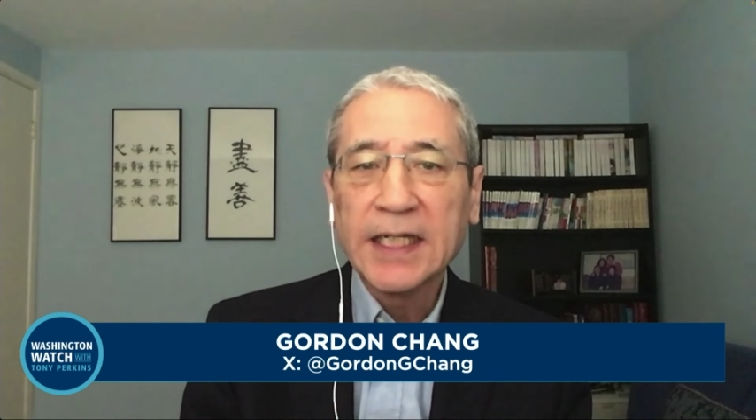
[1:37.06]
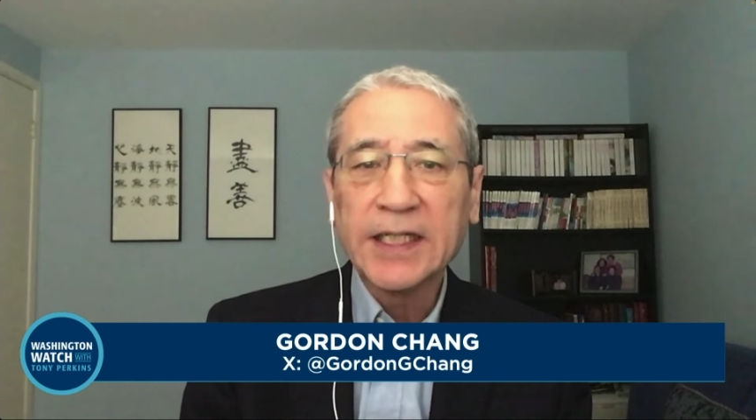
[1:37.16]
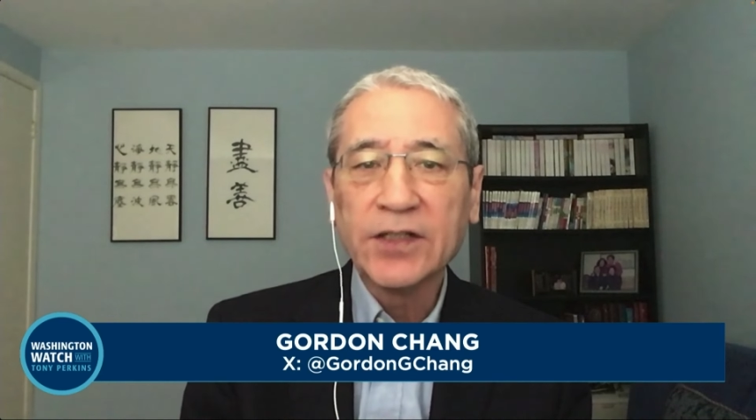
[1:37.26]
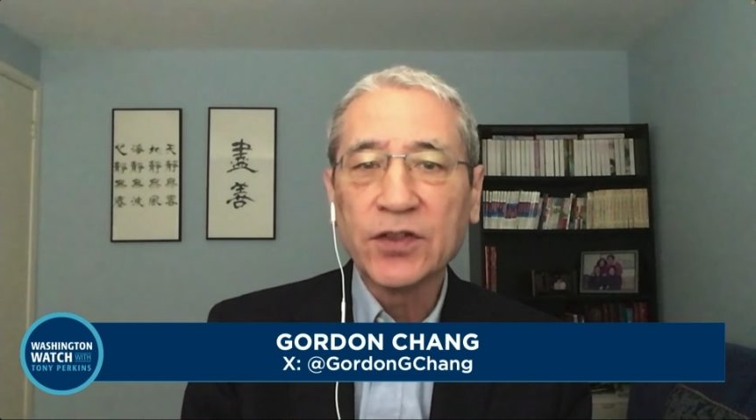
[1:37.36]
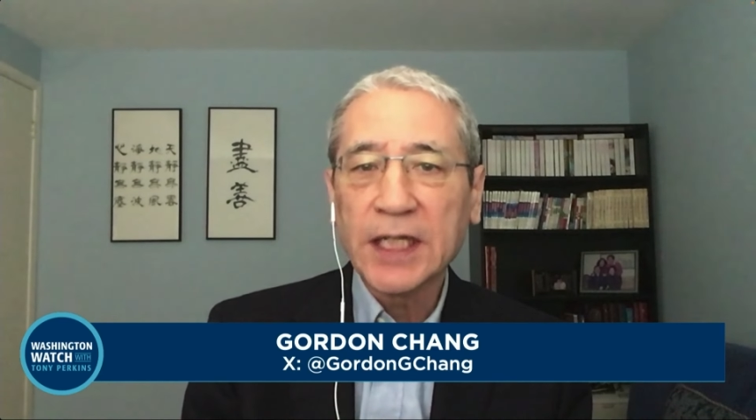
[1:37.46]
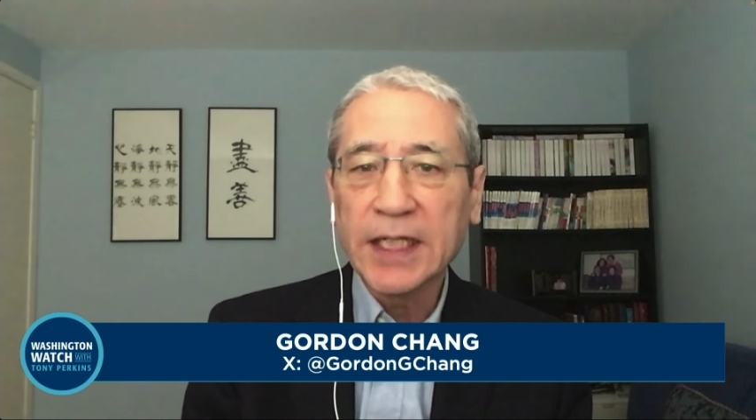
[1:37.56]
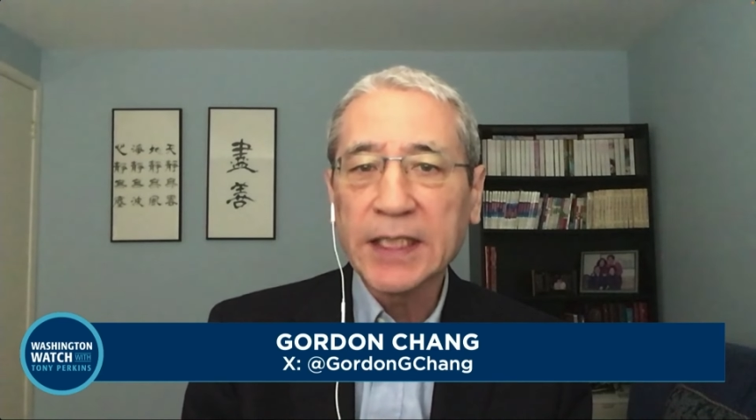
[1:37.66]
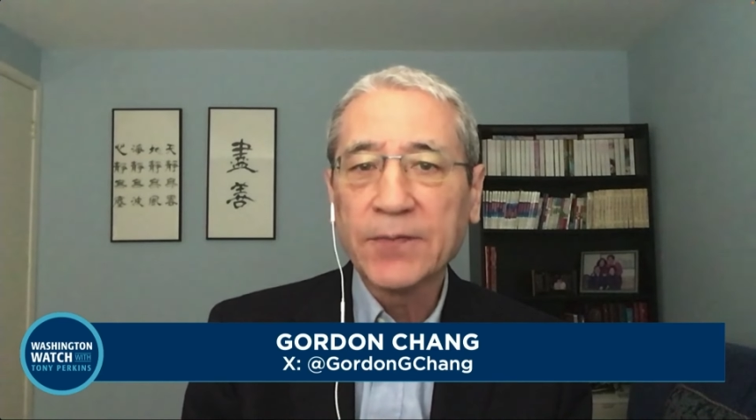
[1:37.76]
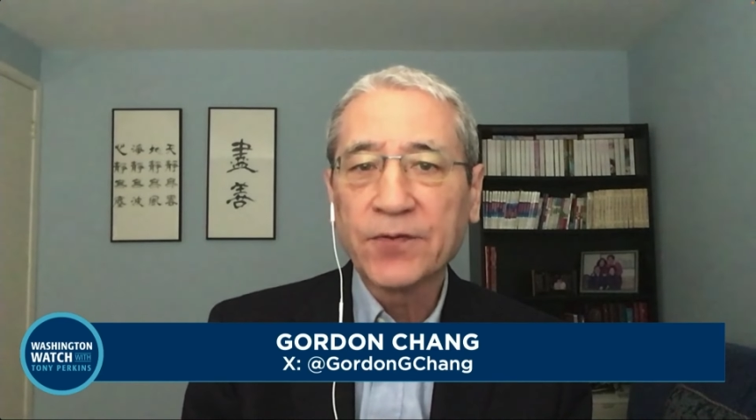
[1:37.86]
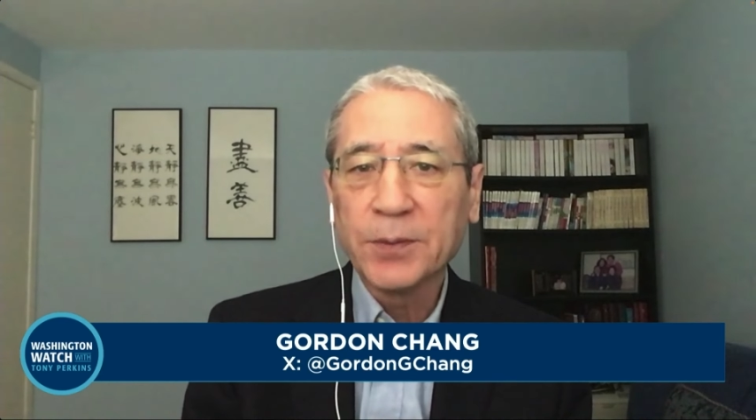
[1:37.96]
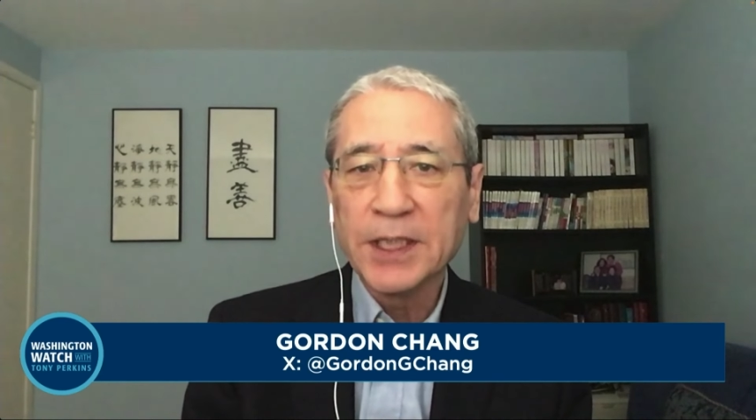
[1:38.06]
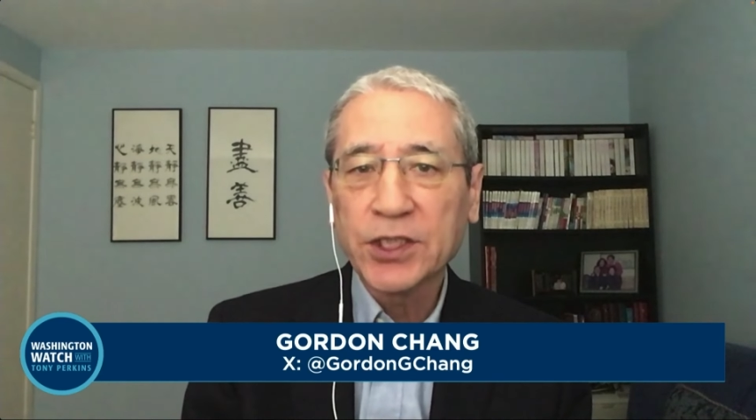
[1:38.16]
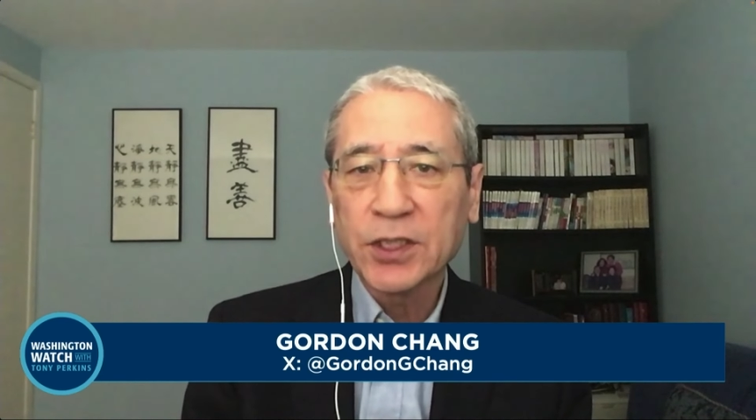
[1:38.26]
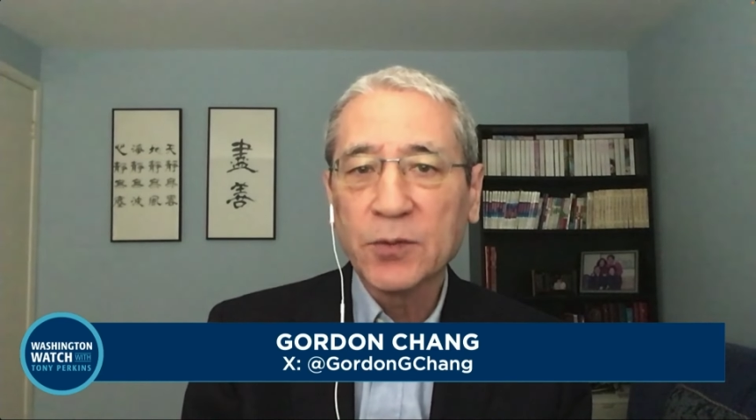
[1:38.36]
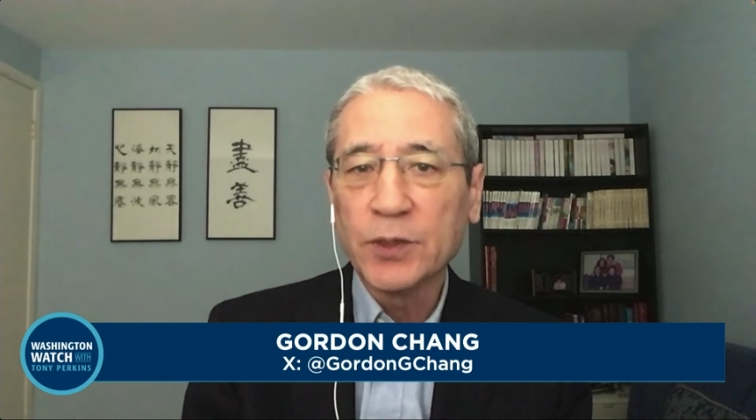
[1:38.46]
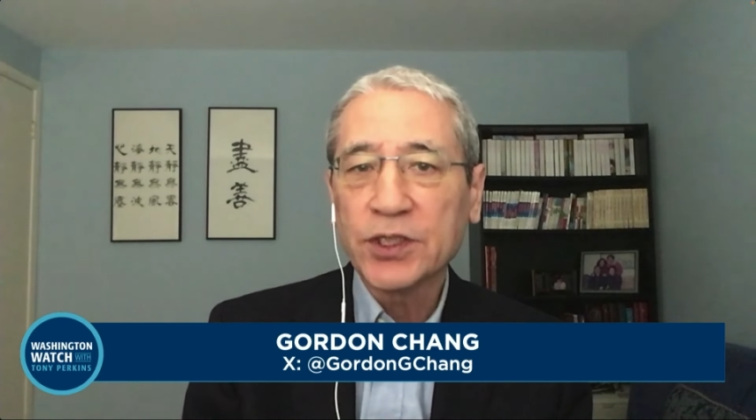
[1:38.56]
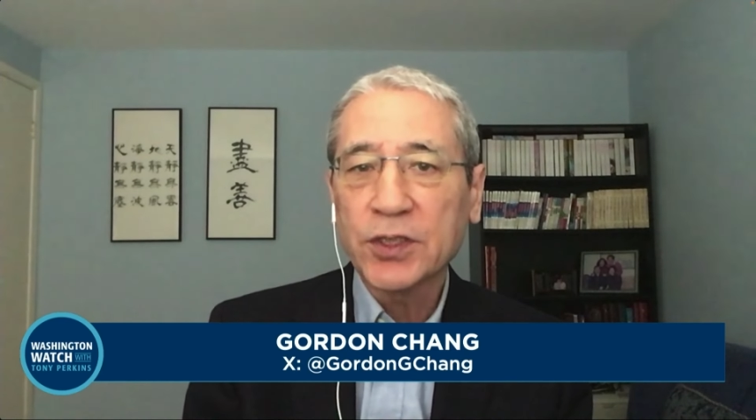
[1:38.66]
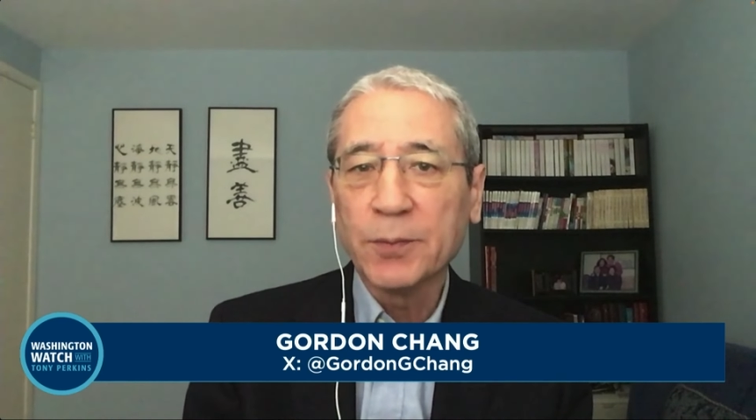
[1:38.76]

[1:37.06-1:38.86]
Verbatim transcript: It is getting information in which